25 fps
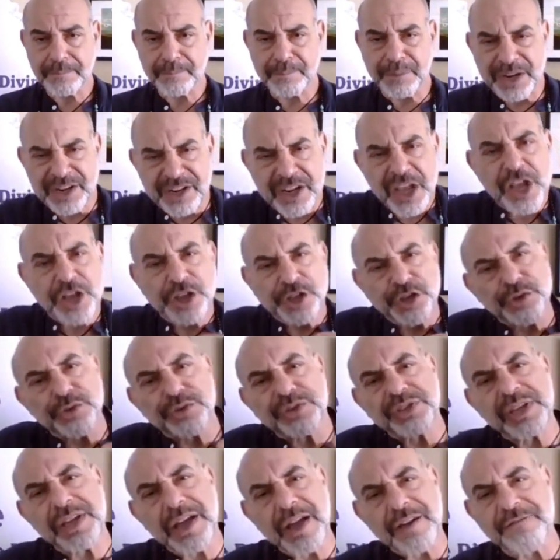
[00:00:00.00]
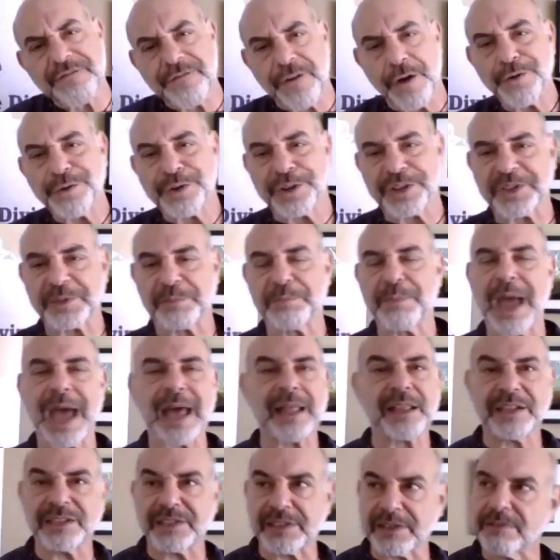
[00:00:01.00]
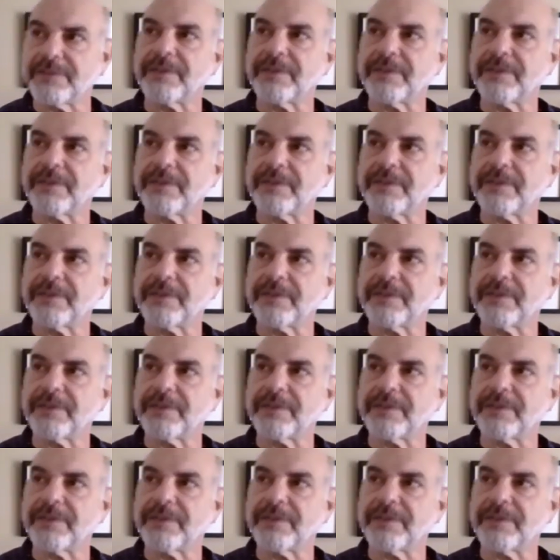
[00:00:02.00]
But using a focused balance